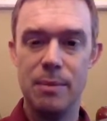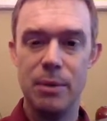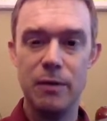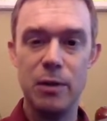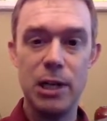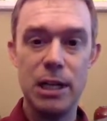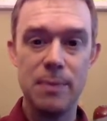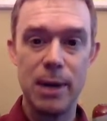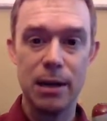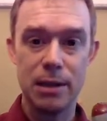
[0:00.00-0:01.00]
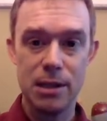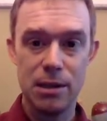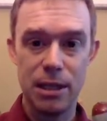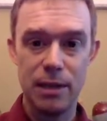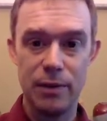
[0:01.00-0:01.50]
but if you need to make
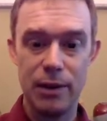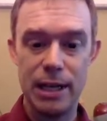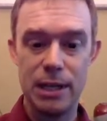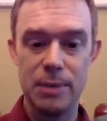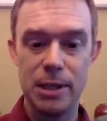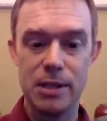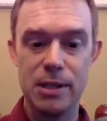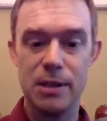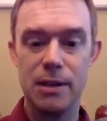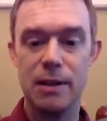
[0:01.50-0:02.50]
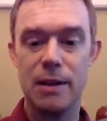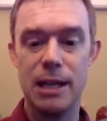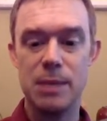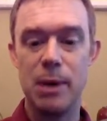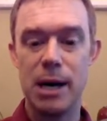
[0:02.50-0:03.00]
alternative arrangements,
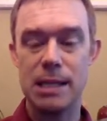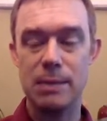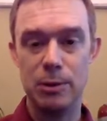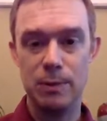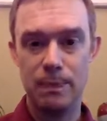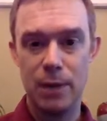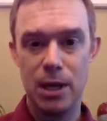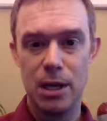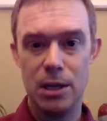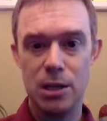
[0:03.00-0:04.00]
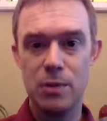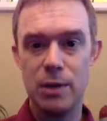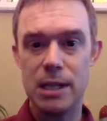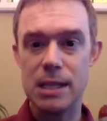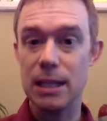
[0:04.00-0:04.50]
that's possible. Just
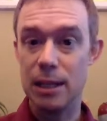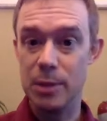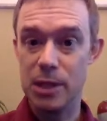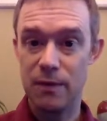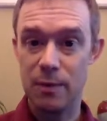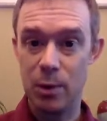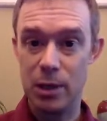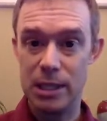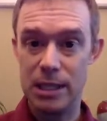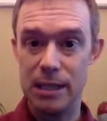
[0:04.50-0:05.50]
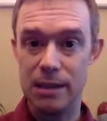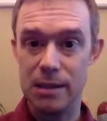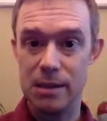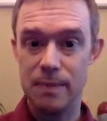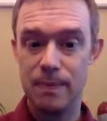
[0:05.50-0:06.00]
read the syllabus for more
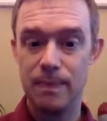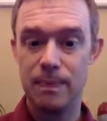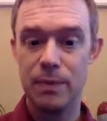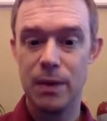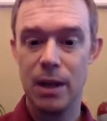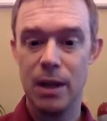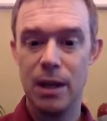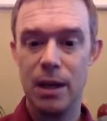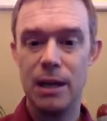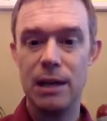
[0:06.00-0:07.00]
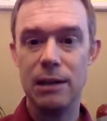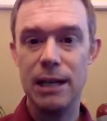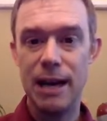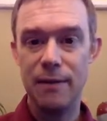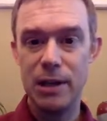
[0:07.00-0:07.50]
details.
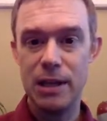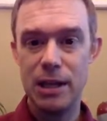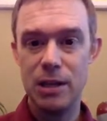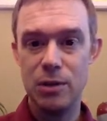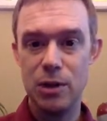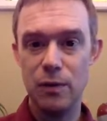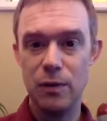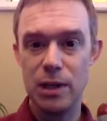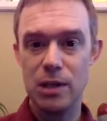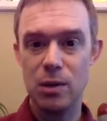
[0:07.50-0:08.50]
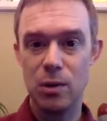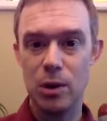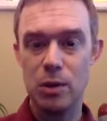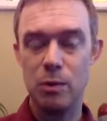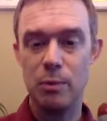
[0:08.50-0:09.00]
Nearly everything you do for this
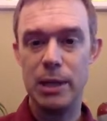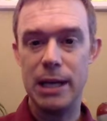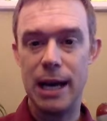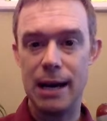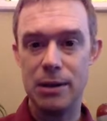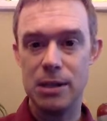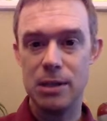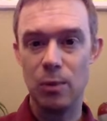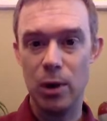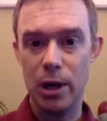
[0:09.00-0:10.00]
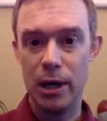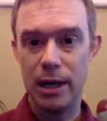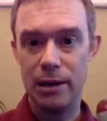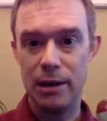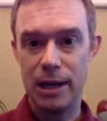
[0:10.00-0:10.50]
course will be housed in one
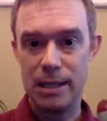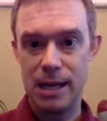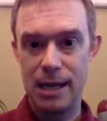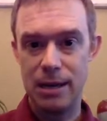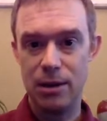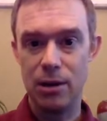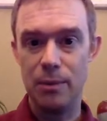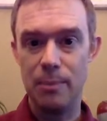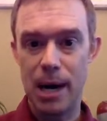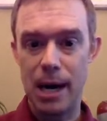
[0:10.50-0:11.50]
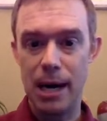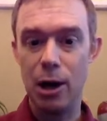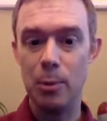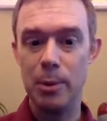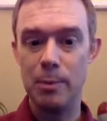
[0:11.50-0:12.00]
internet site called
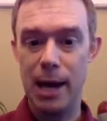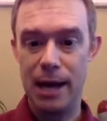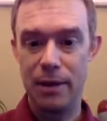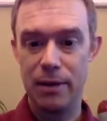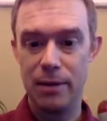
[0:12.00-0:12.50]
MyOpenMath.